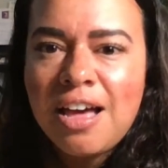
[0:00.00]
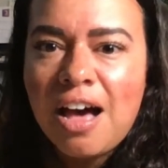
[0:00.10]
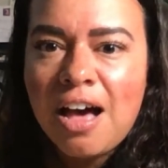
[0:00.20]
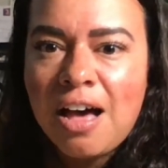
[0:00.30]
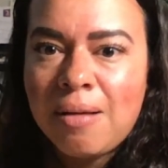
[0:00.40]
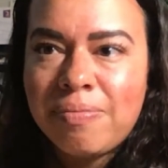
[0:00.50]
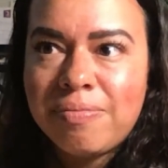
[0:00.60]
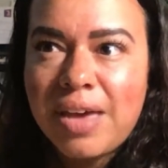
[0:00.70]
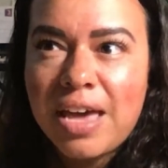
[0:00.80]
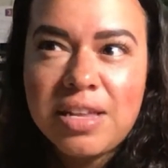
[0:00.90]
And
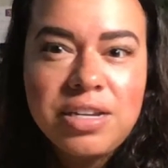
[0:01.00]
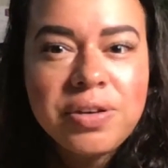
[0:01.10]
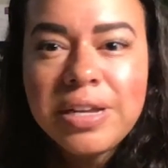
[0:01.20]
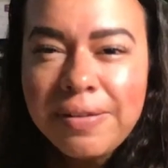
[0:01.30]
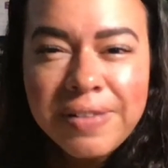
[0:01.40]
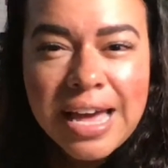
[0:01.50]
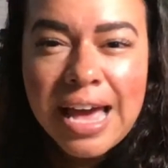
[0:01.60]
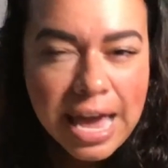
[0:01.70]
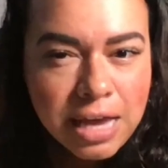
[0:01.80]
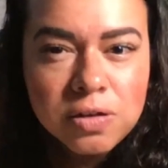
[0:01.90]
then you can even get
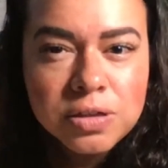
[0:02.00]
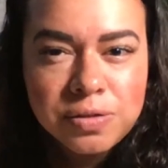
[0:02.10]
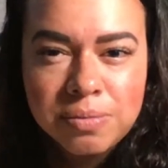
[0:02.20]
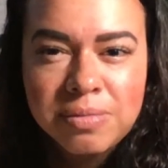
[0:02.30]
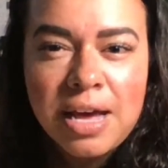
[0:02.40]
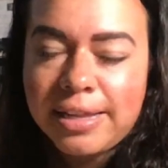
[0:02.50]
angles from that.